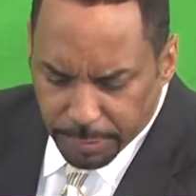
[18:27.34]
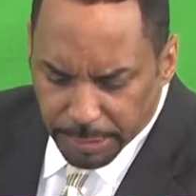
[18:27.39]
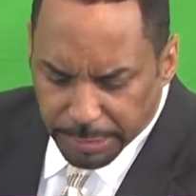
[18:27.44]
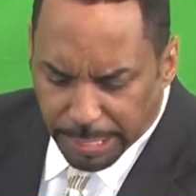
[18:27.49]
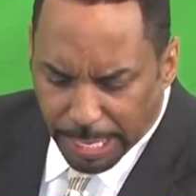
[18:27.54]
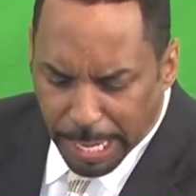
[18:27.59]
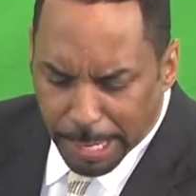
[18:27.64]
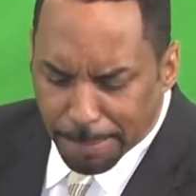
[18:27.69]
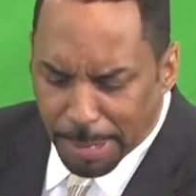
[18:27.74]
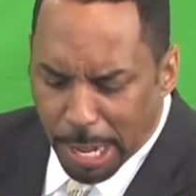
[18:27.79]

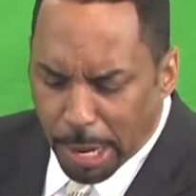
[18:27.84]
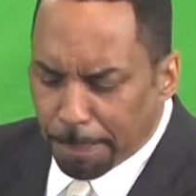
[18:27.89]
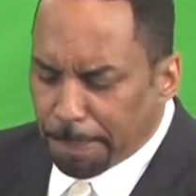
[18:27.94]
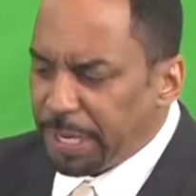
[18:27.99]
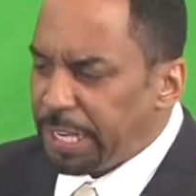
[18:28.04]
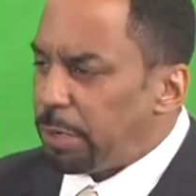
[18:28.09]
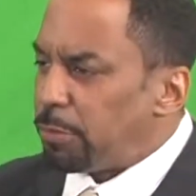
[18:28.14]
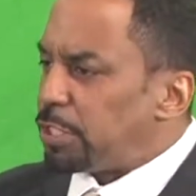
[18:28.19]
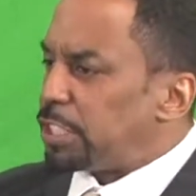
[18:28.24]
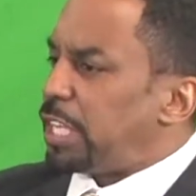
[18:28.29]
came out,
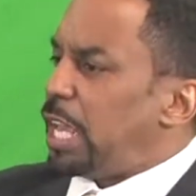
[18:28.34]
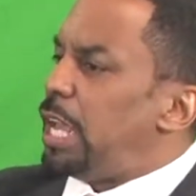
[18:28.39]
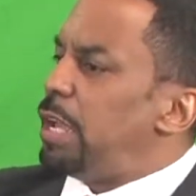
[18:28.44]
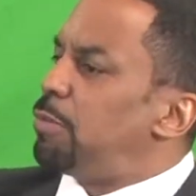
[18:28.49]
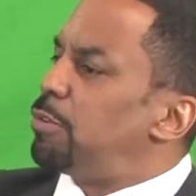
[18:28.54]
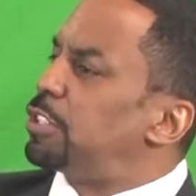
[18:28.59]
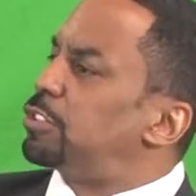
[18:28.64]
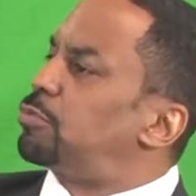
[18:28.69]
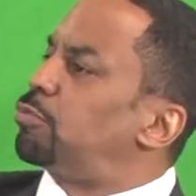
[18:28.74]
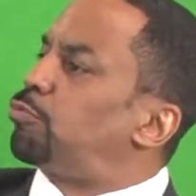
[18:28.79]
but he was, he
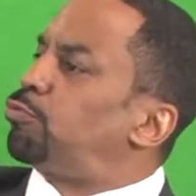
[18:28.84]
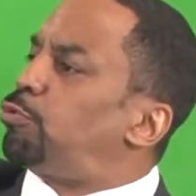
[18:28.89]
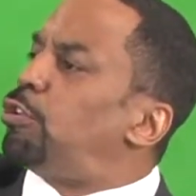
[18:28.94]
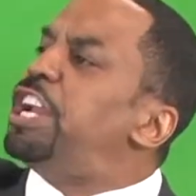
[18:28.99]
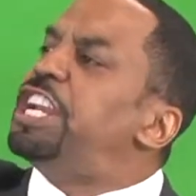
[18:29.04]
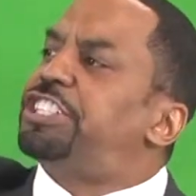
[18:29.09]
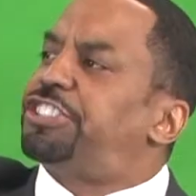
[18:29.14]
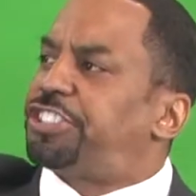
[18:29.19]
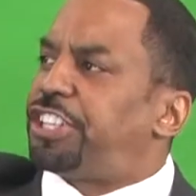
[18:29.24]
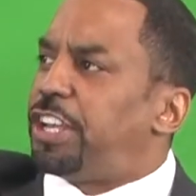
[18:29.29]
was
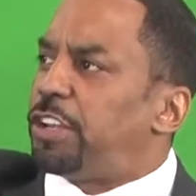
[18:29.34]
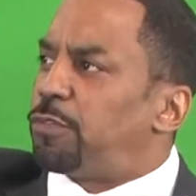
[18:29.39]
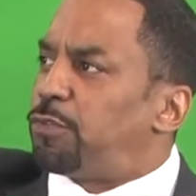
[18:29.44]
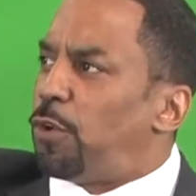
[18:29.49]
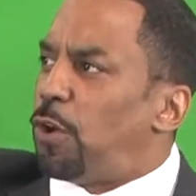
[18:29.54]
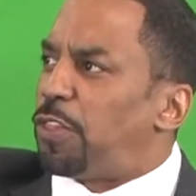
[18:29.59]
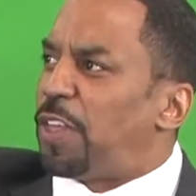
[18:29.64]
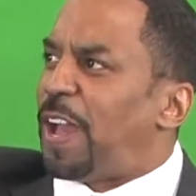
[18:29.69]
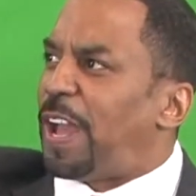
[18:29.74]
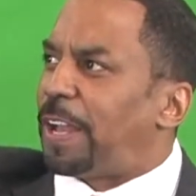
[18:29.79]
reaching
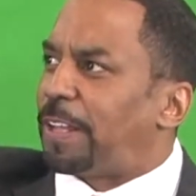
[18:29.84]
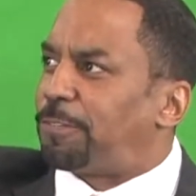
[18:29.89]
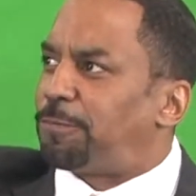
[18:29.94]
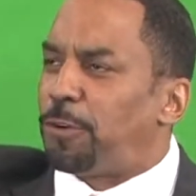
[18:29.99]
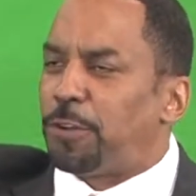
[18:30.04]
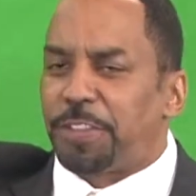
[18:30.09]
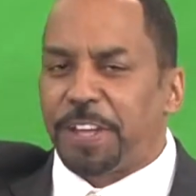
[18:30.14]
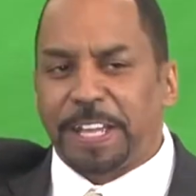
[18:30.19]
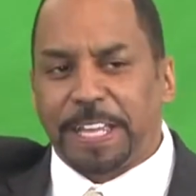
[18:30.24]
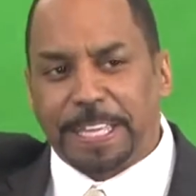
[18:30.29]
for the,
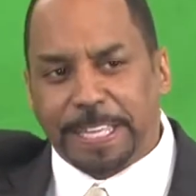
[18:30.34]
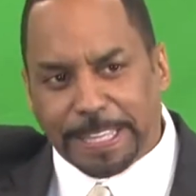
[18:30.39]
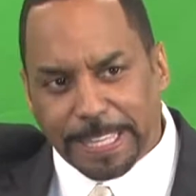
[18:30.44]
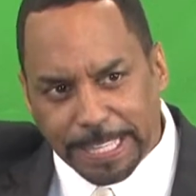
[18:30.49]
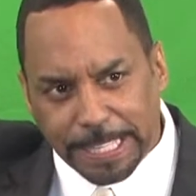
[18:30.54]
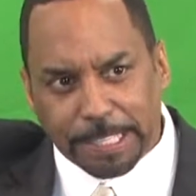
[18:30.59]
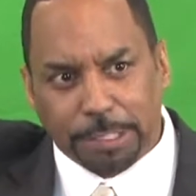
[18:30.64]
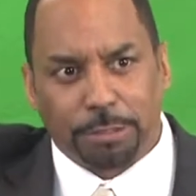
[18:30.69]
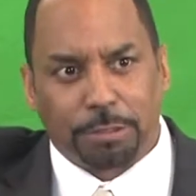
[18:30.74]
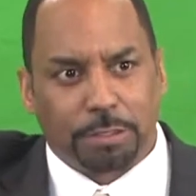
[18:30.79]
for the
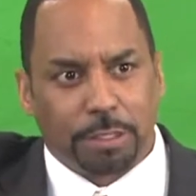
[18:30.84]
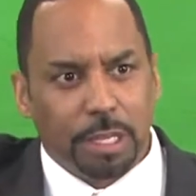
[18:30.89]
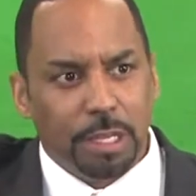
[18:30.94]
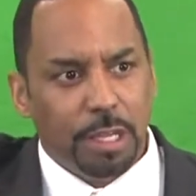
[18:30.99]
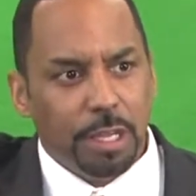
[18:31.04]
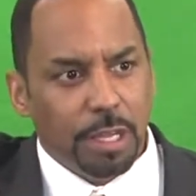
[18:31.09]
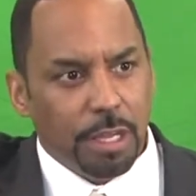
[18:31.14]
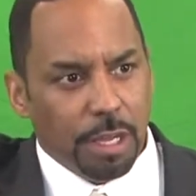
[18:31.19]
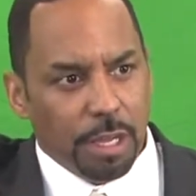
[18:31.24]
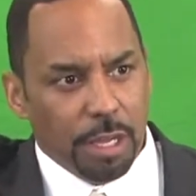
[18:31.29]
heel
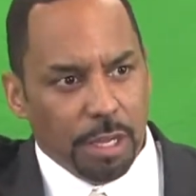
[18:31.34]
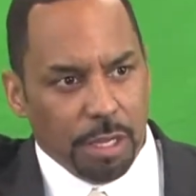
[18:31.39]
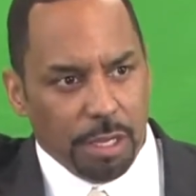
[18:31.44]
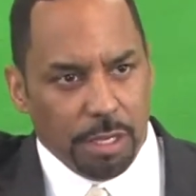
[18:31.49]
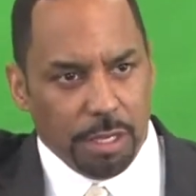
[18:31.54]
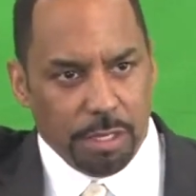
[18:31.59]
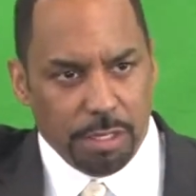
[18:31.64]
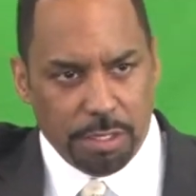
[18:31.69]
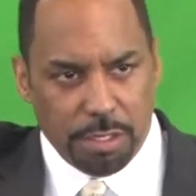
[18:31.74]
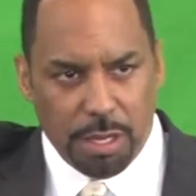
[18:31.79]

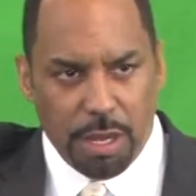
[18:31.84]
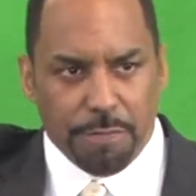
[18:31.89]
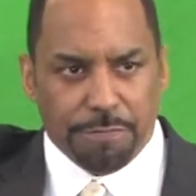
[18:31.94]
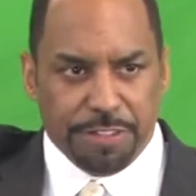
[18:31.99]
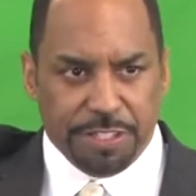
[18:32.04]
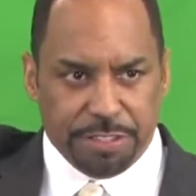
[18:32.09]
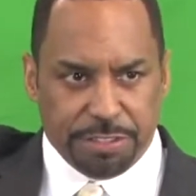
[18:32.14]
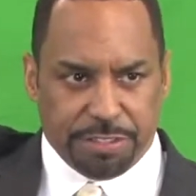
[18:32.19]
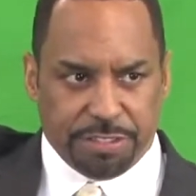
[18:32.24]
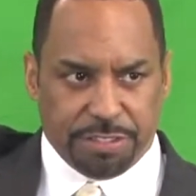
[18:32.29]
of
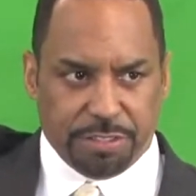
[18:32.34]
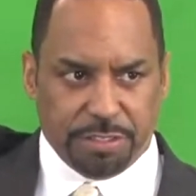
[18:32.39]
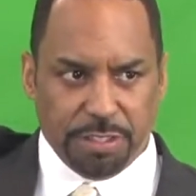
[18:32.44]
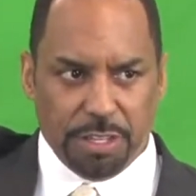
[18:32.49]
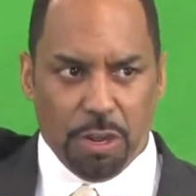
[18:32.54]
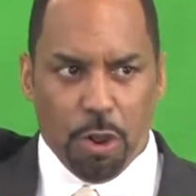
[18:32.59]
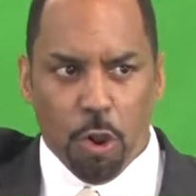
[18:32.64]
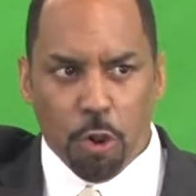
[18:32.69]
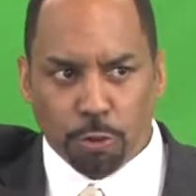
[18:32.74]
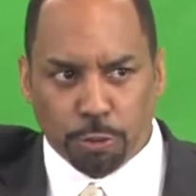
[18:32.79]
his
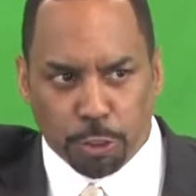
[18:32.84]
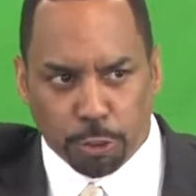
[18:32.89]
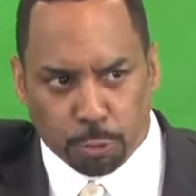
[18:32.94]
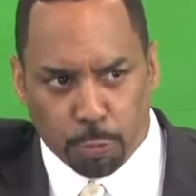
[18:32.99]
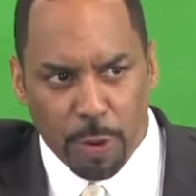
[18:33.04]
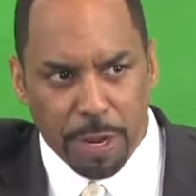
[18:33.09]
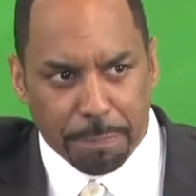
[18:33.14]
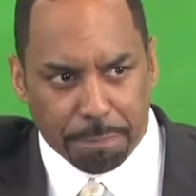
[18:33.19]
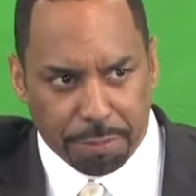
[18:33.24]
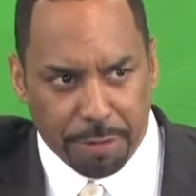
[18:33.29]
older
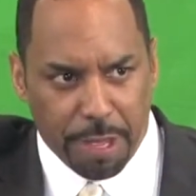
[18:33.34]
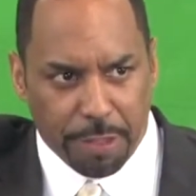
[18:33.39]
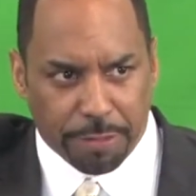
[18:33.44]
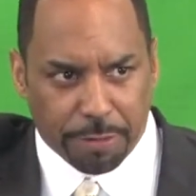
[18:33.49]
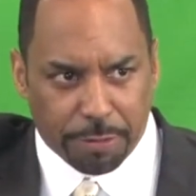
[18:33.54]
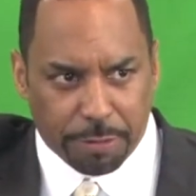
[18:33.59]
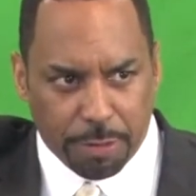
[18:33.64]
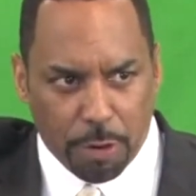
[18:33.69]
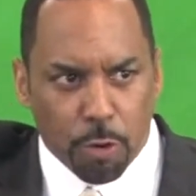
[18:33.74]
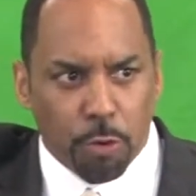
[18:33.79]
twin
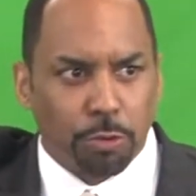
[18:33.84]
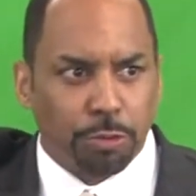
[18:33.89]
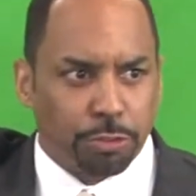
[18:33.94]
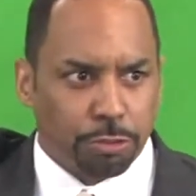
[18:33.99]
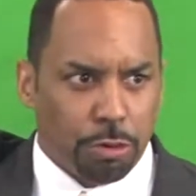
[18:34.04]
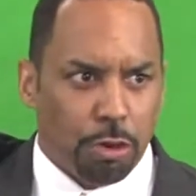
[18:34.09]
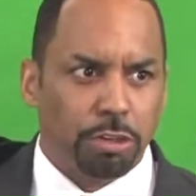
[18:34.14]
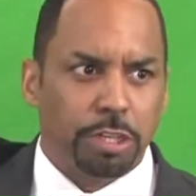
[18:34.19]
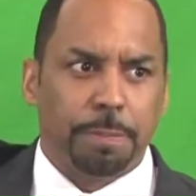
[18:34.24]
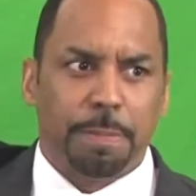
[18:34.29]
brother,
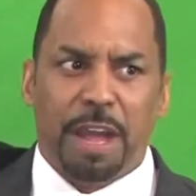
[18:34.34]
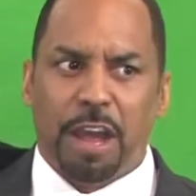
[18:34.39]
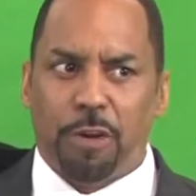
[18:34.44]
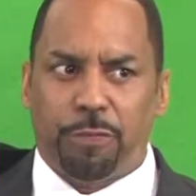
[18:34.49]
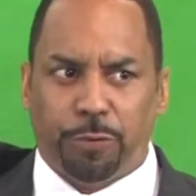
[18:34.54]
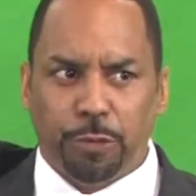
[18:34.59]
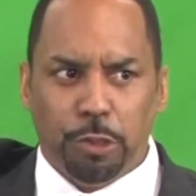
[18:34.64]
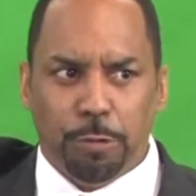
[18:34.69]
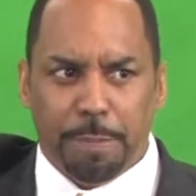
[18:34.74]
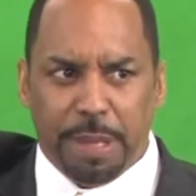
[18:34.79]
older only by a
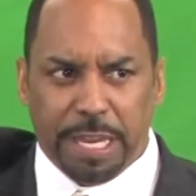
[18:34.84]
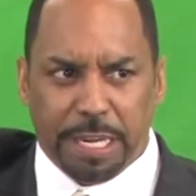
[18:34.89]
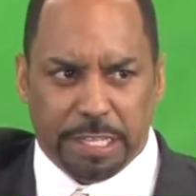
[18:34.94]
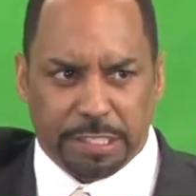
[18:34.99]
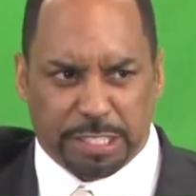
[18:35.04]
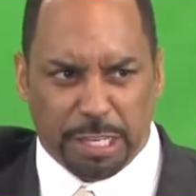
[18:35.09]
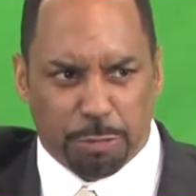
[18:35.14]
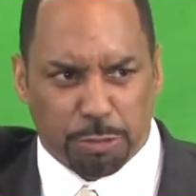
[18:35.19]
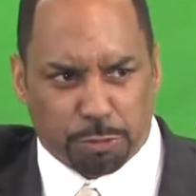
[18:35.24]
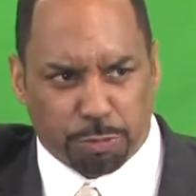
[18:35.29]
few
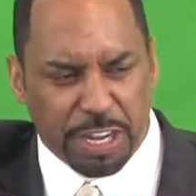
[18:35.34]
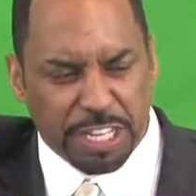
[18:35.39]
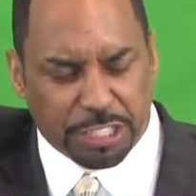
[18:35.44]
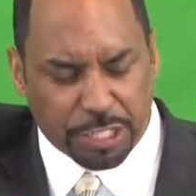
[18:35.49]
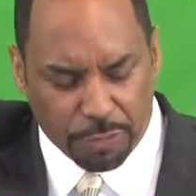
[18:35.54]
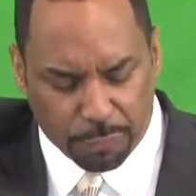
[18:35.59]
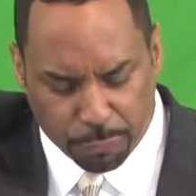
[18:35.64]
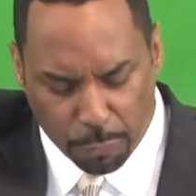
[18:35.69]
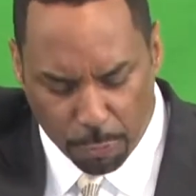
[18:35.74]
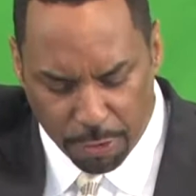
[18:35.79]
minutes. He was
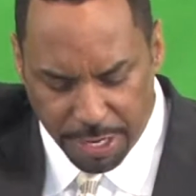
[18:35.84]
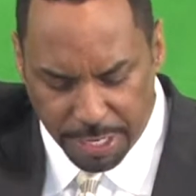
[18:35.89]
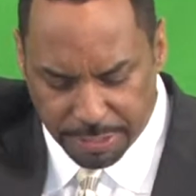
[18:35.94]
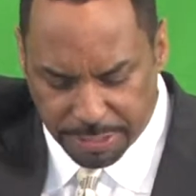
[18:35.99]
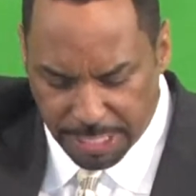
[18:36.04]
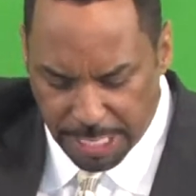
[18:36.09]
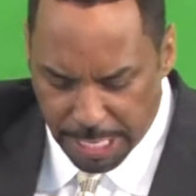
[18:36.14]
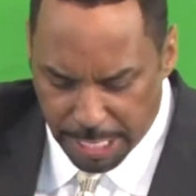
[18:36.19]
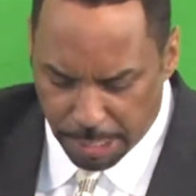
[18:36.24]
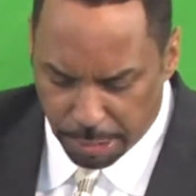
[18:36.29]
reaching for his
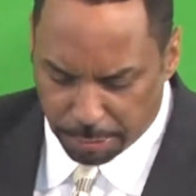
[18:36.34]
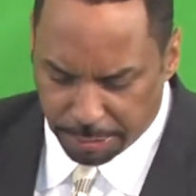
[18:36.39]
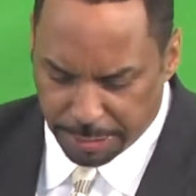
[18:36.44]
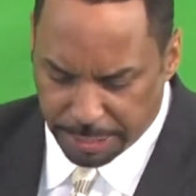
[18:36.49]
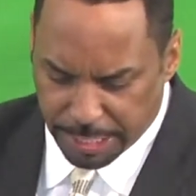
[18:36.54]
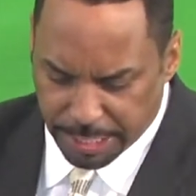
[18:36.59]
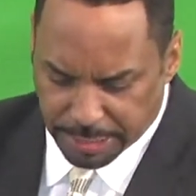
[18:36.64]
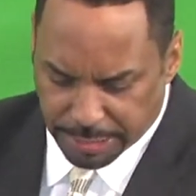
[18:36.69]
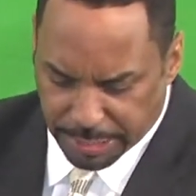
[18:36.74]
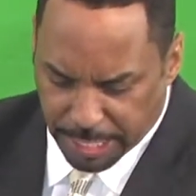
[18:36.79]
heel, and
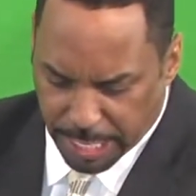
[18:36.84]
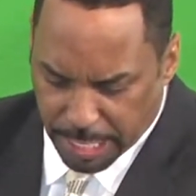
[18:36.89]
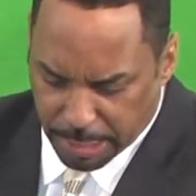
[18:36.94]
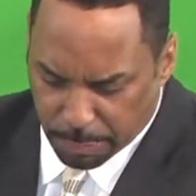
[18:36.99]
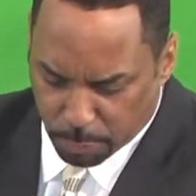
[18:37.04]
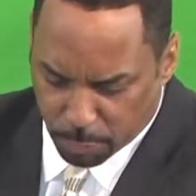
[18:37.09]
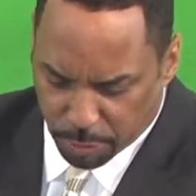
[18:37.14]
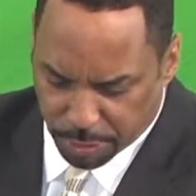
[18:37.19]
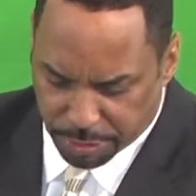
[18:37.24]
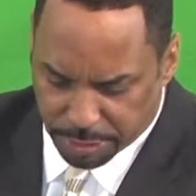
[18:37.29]
his
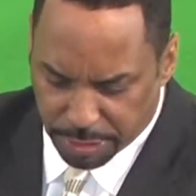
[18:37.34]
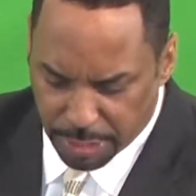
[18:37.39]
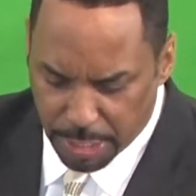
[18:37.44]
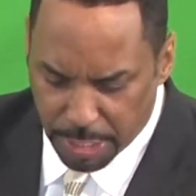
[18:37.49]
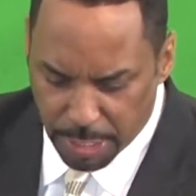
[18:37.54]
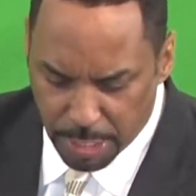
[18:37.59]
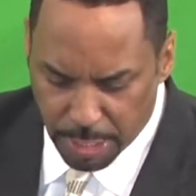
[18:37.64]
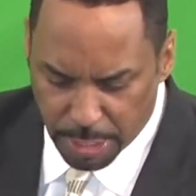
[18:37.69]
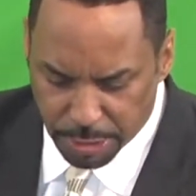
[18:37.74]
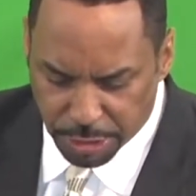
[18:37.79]
name was
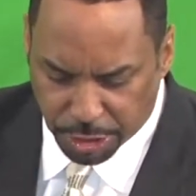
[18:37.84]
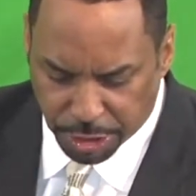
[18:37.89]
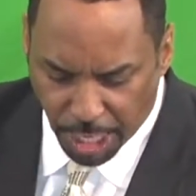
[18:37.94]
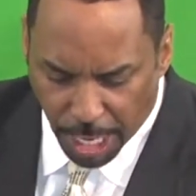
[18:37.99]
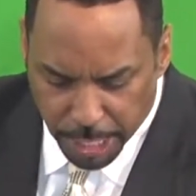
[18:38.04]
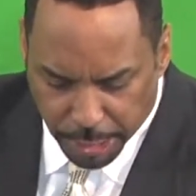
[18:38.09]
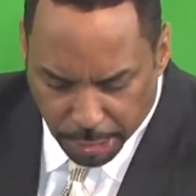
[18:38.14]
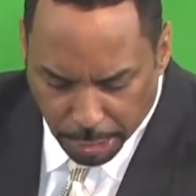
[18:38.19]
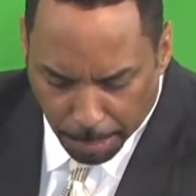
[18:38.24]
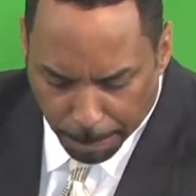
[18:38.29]

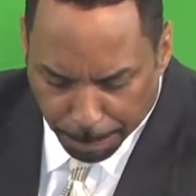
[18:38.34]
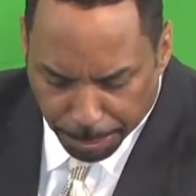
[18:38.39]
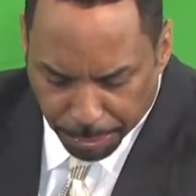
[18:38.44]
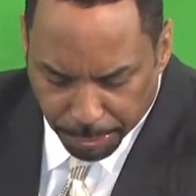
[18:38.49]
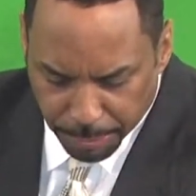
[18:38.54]
Jacob.